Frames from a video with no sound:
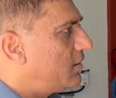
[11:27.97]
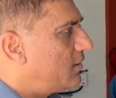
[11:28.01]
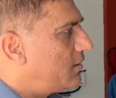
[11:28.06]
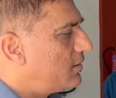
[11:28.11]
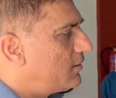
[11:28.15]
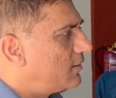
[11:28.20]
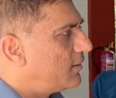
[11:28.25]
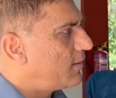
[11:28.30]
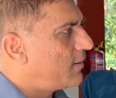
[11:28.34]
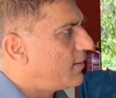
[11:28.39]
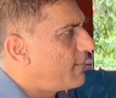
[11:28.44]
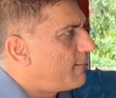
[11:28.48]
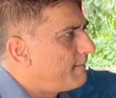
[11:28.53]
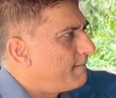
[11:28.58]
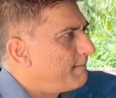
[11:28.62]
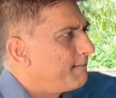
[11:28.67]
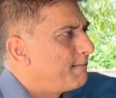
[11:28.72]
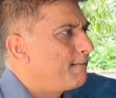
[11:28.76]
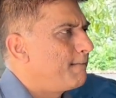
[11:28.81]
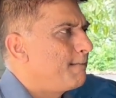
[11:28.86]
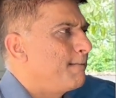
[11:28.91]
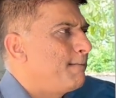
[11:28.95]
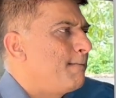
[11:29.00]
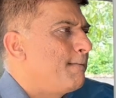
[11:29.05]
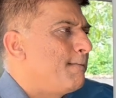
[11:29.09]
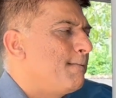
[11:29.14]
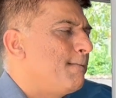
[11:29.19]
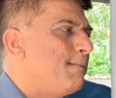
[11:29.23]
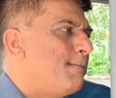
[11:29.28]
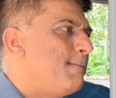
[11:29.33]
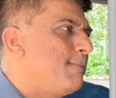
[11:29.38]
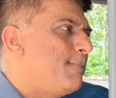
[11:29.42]

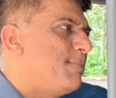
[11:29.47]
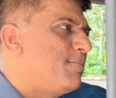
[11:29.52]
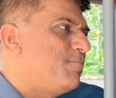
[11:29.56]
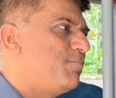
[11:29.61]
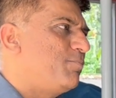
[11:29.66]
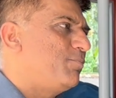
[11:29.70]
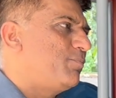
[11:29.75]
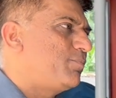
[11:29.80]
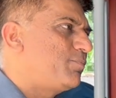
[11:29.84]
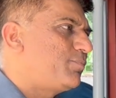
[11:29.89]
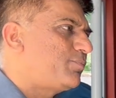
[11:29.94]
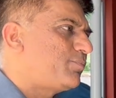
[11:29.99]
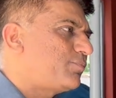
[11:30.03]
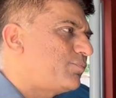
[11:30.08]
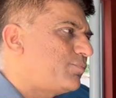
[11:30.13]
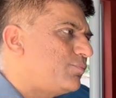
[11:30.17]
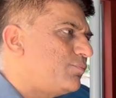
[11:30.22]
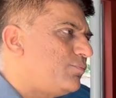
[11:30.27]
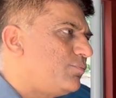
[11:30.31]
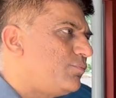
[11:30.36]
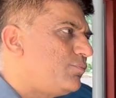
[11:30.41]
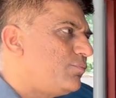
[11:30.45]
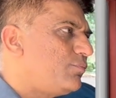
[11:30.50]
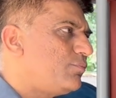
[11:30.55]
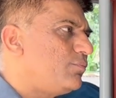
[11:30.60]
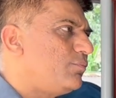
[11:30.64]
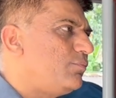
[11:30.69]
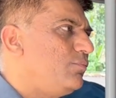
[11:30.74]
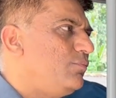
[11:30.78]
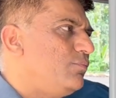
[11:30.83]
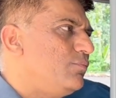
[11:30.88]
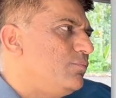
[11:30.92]

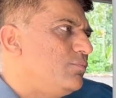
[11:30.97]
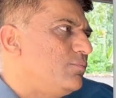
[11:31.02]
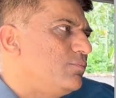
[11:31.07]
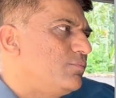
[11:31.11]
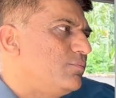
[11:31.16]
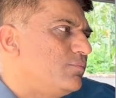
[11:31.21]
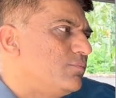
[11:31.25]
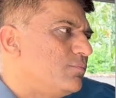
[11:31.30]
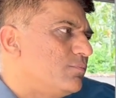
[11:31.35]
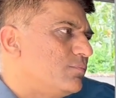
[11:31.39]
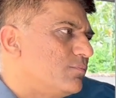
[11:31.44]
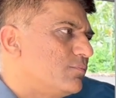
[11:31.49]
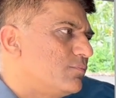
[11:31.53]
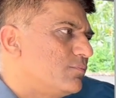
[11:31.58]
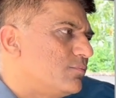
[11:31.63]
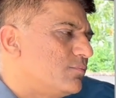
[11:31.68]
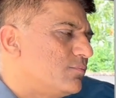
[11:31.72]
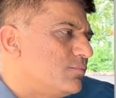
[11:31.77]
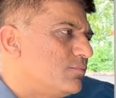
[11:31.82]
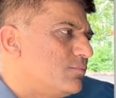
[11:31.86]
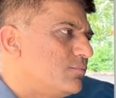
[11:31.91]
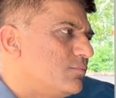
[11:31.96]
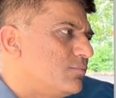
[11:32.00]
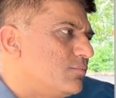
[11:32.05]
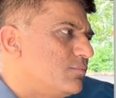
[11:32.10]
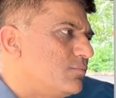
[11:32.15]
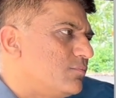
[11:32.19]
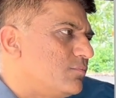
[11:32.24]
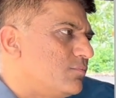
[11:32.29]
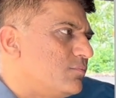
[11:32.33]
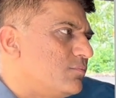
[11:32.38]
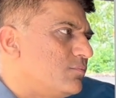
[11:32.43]

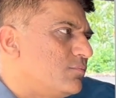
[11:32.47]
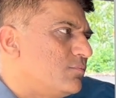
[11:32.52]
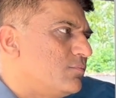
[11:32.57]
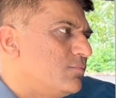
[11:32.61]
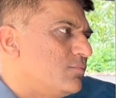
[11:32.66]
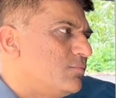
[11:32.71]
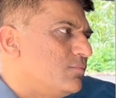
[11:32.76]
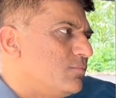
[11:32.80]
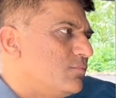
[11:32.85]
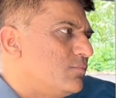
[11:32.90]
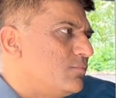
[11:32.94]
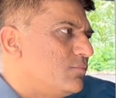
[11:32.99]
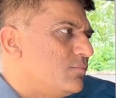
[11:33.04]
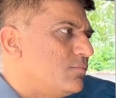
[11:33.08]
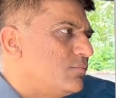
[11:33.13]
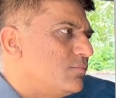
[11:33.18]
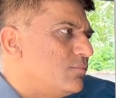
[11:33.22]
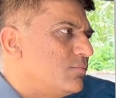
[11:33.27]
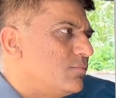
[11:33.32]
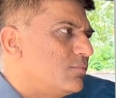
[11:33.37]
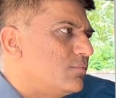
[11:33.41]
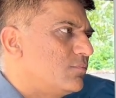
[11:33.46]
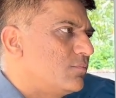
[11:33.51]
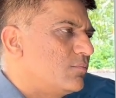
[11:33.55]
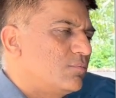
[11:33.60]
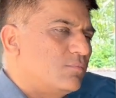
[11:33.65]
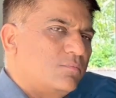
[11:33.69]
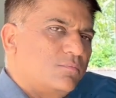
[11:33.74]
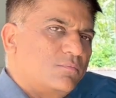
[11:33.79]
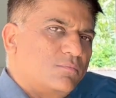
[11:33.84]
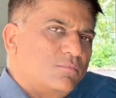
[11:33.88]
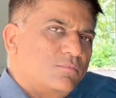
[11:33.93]

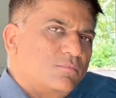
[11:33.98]
[no speech]